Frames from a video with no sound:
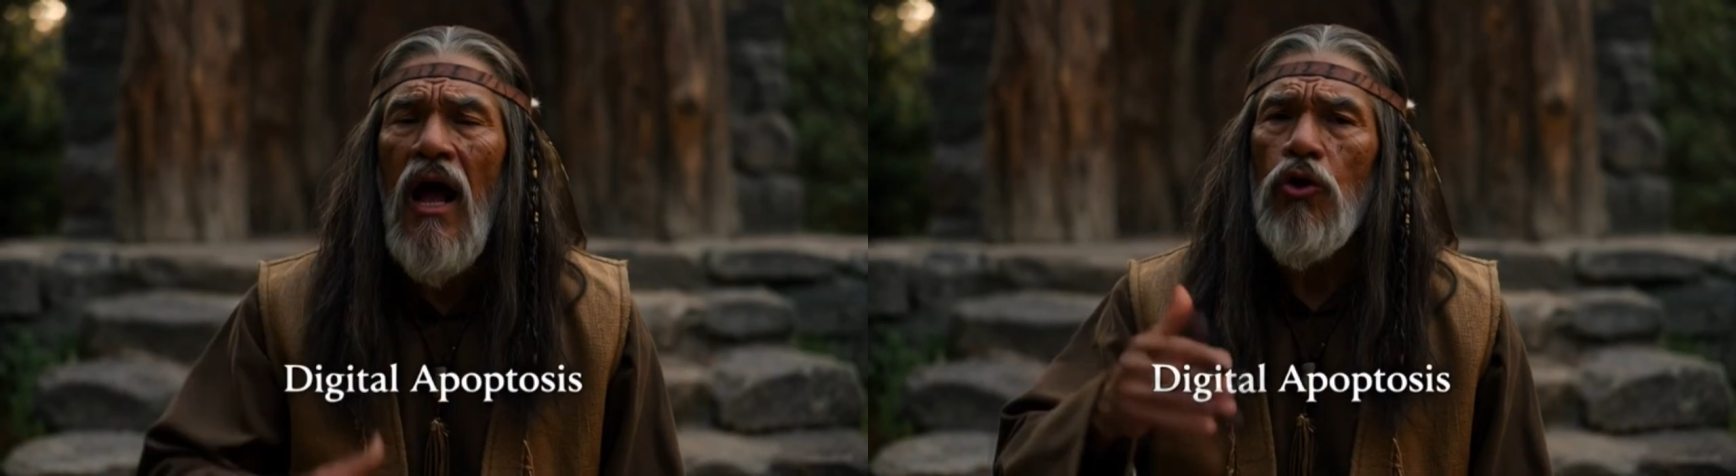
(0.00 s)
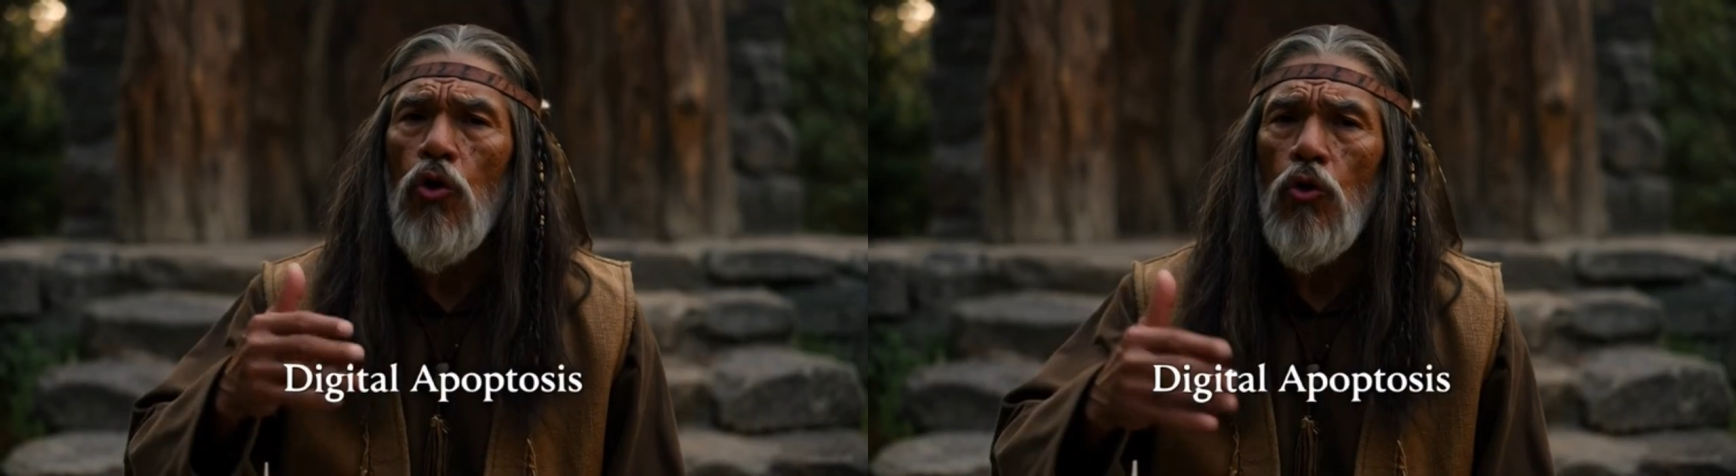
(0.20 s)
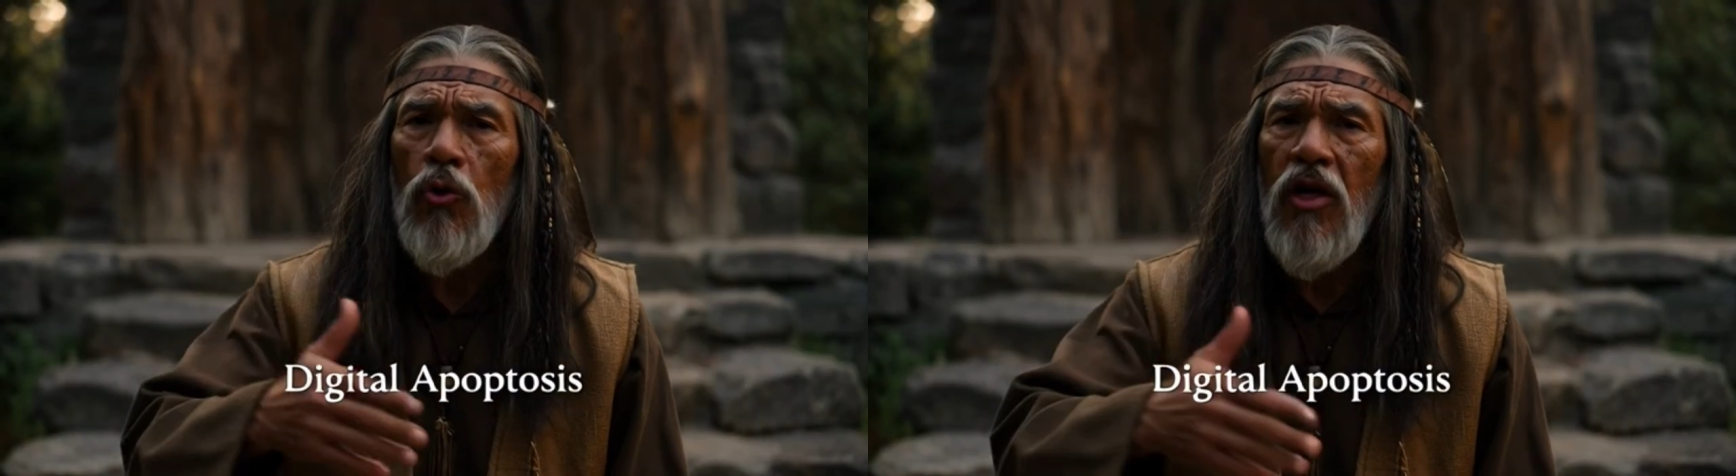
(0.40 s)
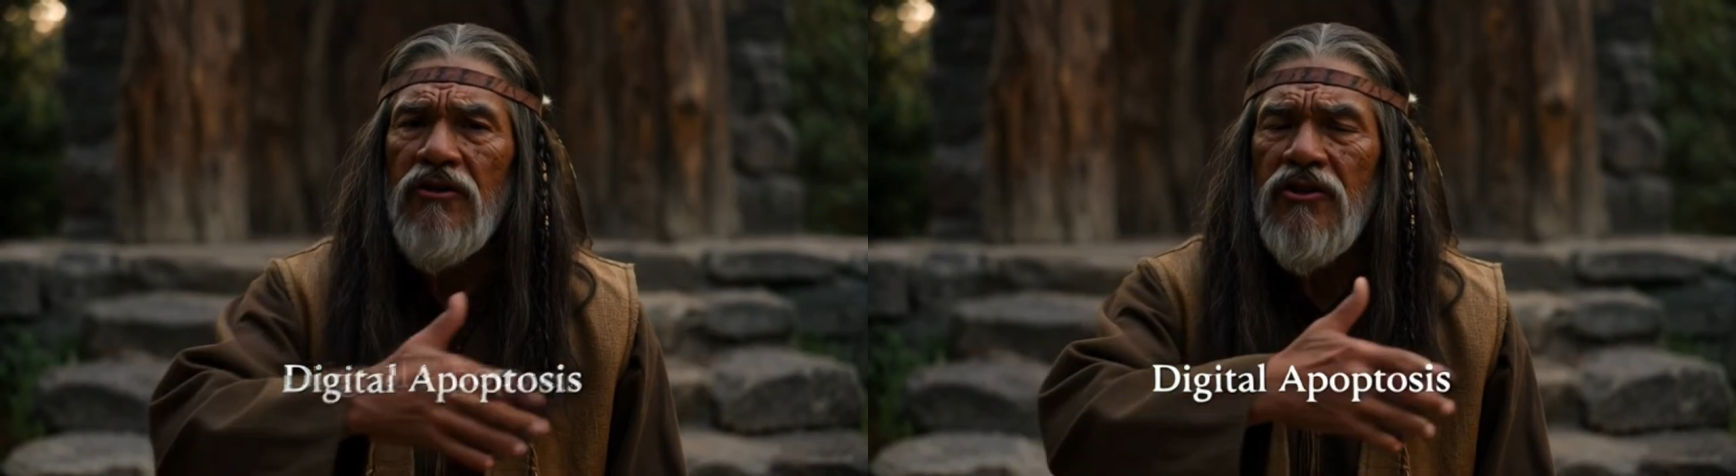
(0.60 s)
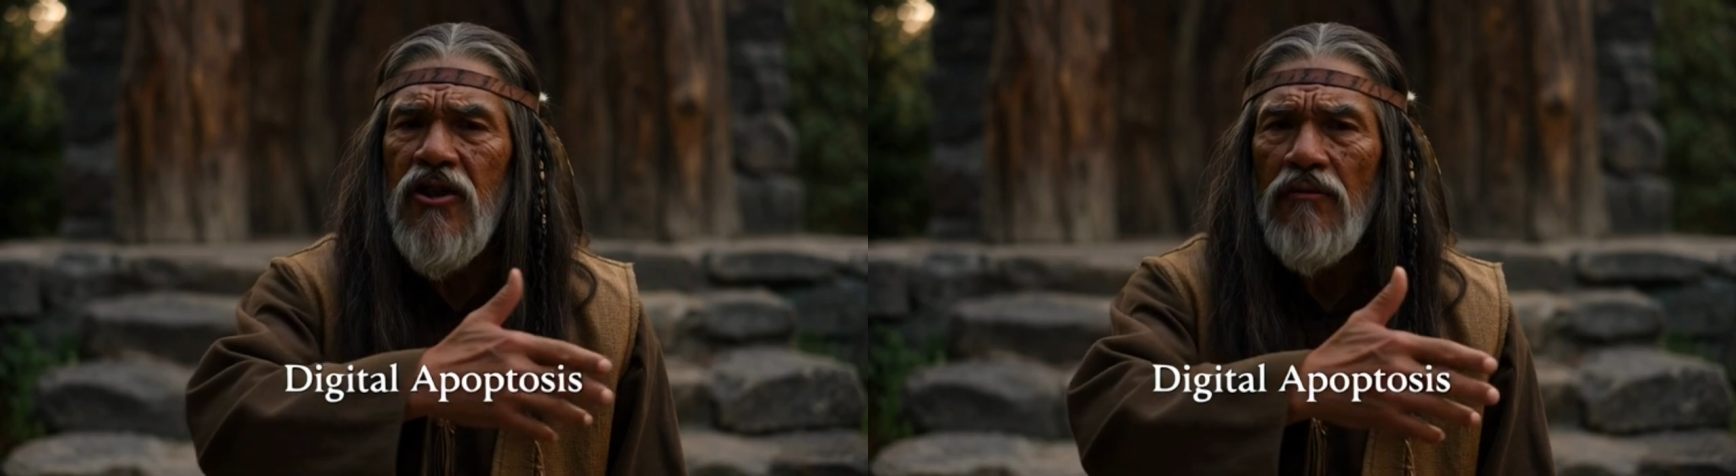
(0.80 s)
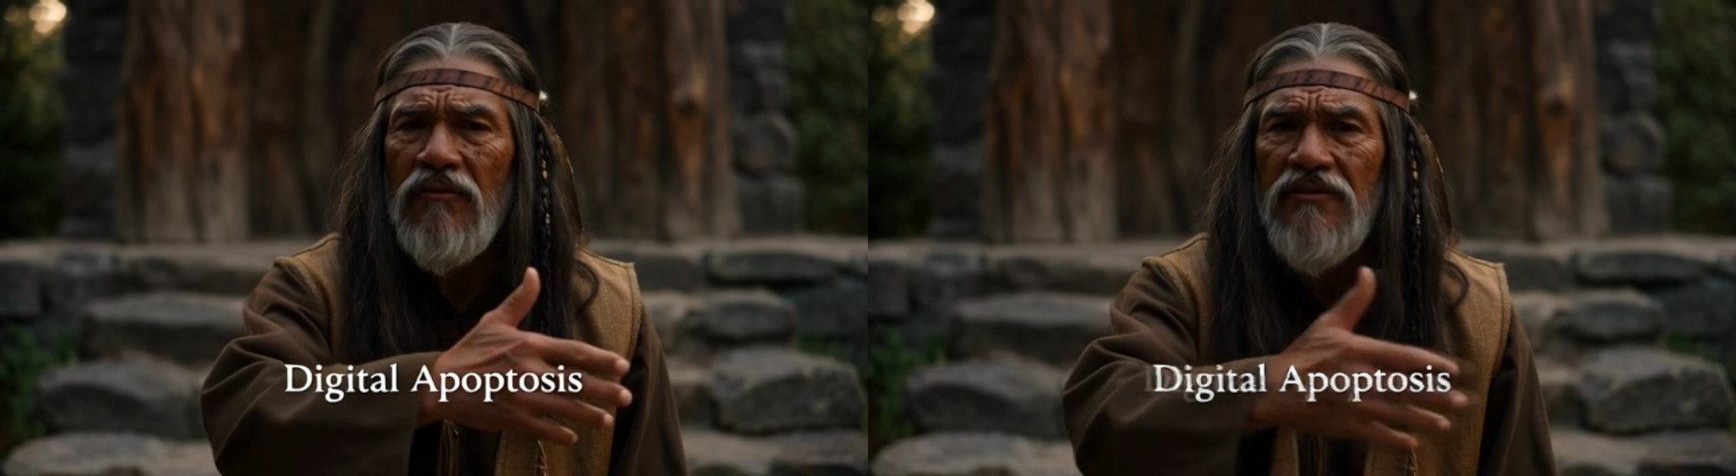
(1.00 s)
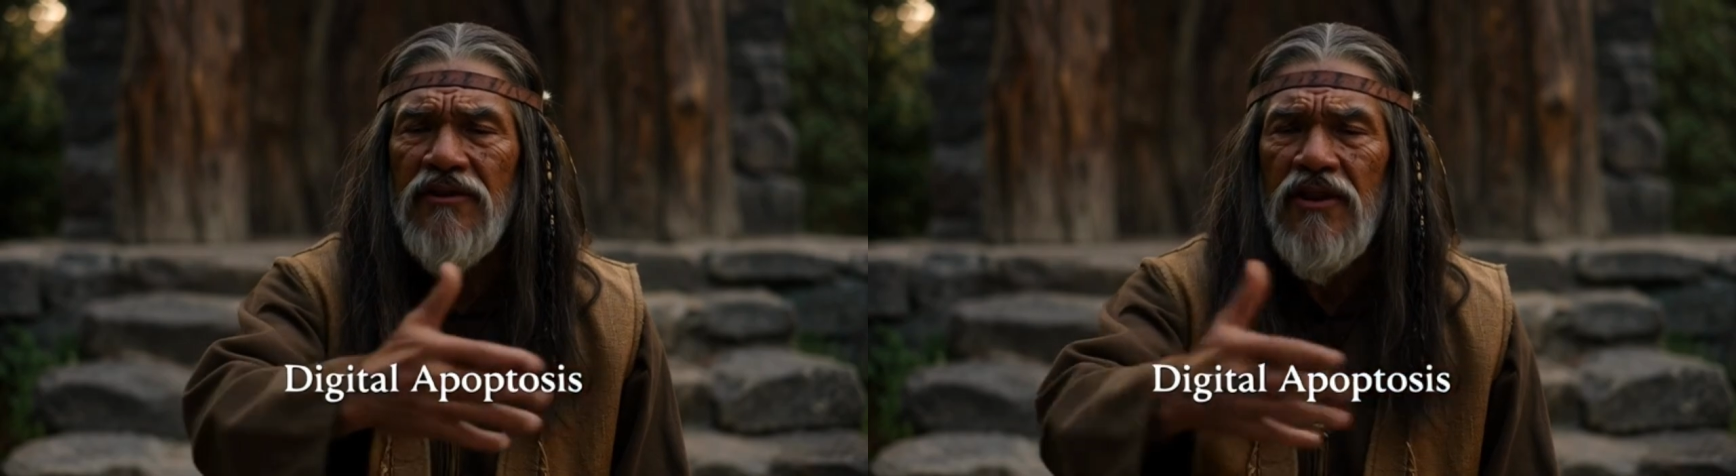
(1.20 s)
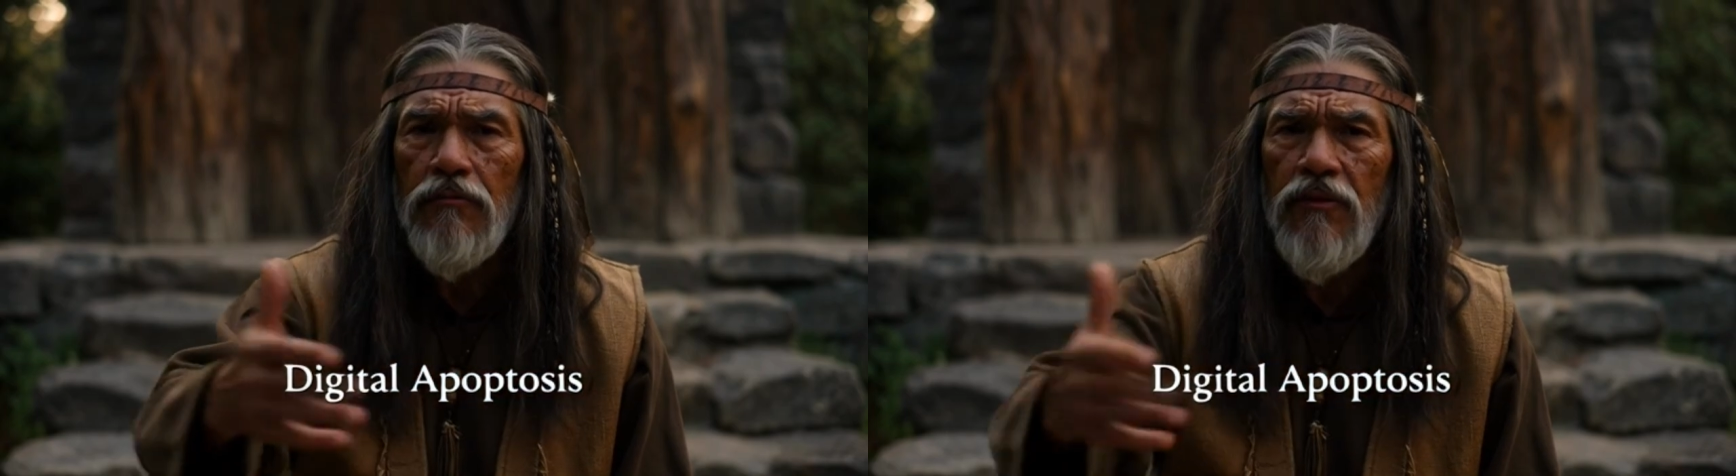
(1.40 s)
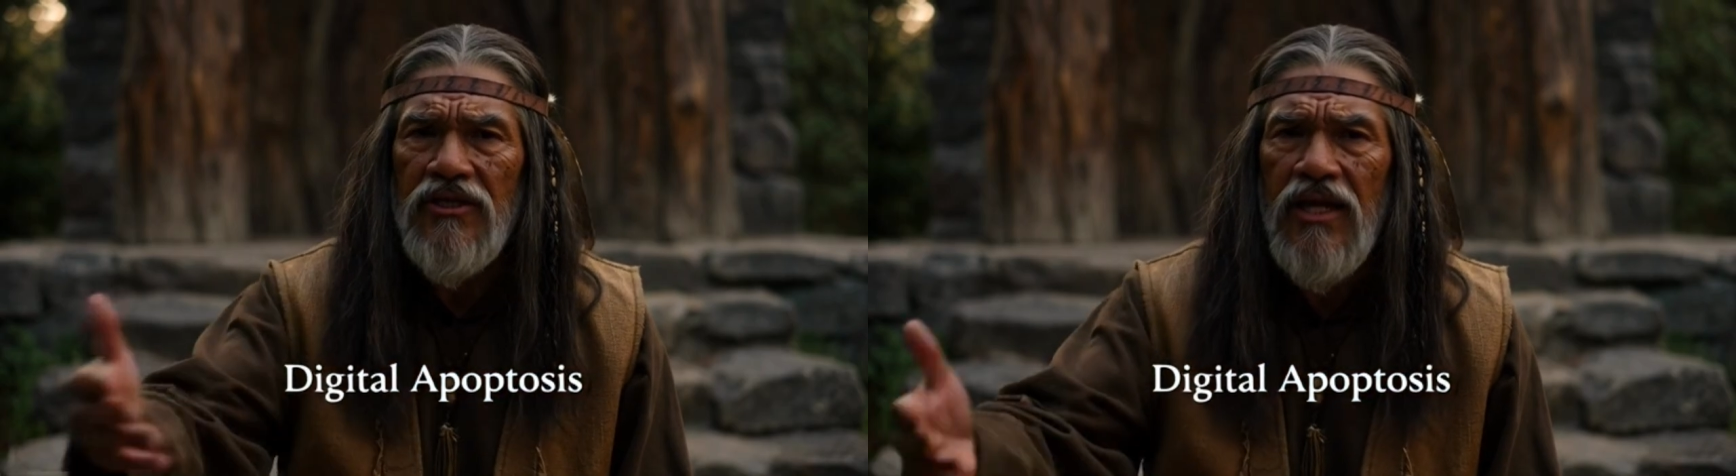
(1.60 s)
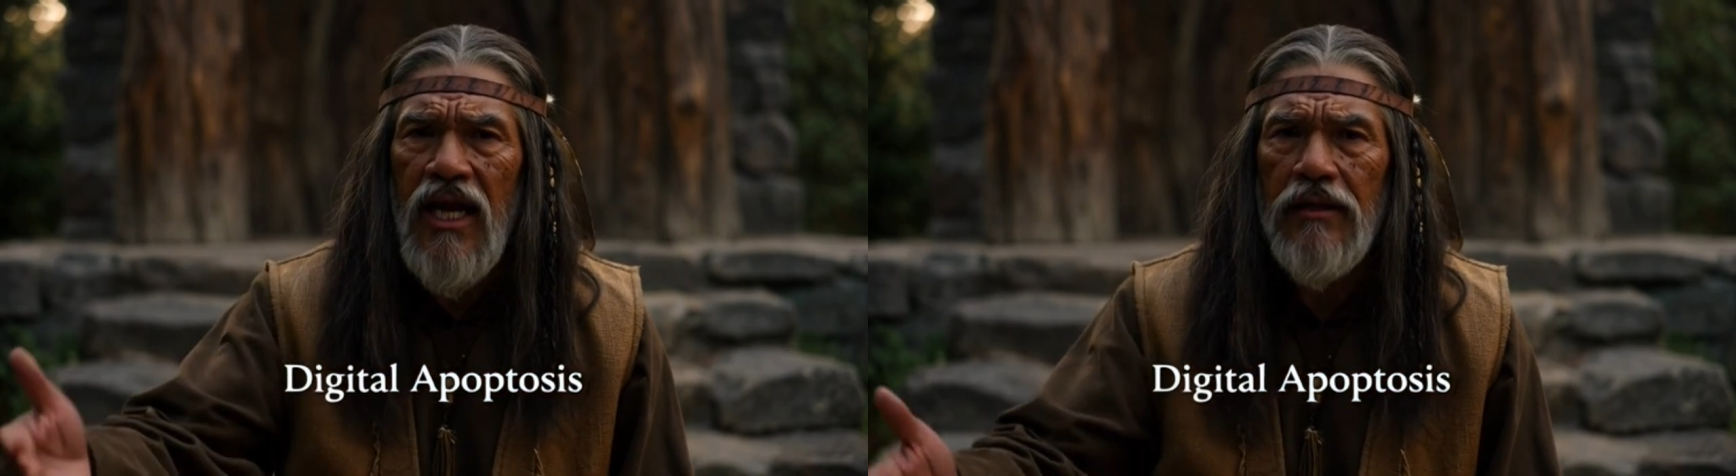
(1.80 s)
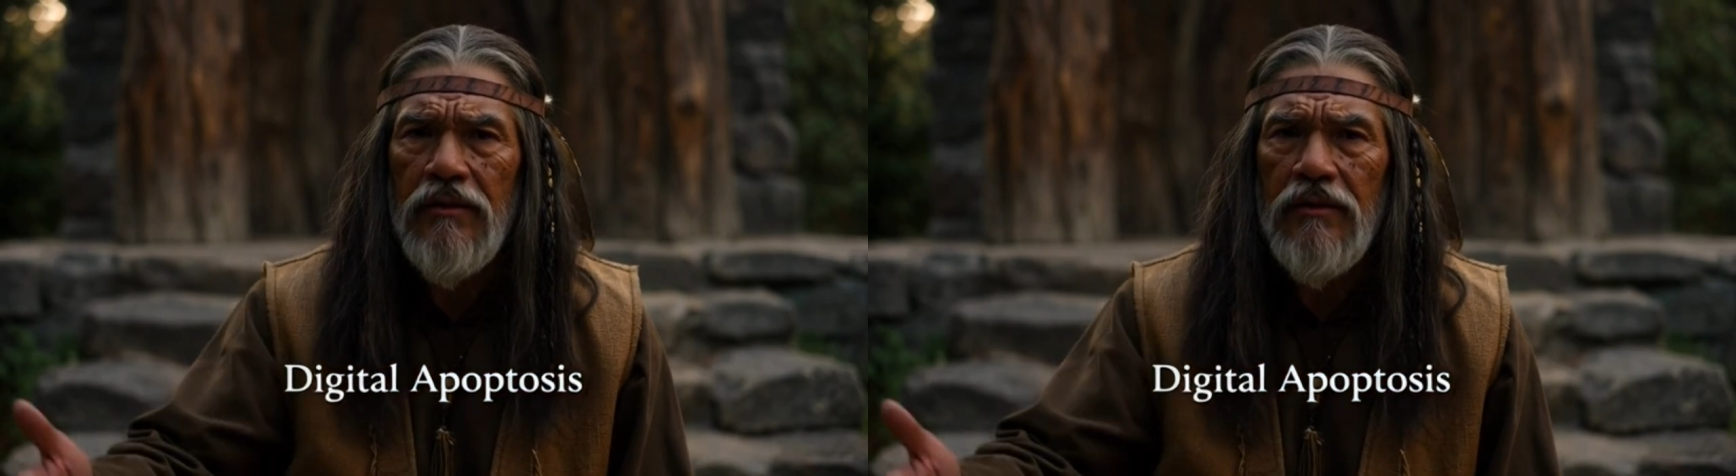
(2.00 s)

This grid is clocking your cell to decay.